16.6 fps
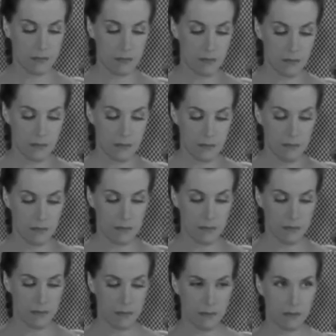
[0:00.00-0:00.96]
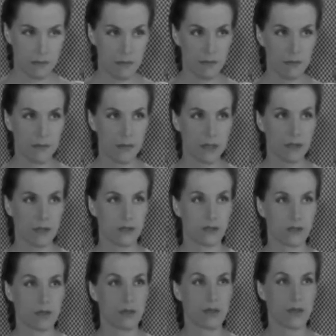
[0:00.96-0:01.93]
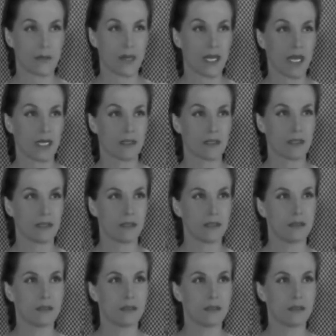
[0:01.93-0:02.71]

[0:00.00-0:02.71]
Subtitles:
it's constructed around two women and a man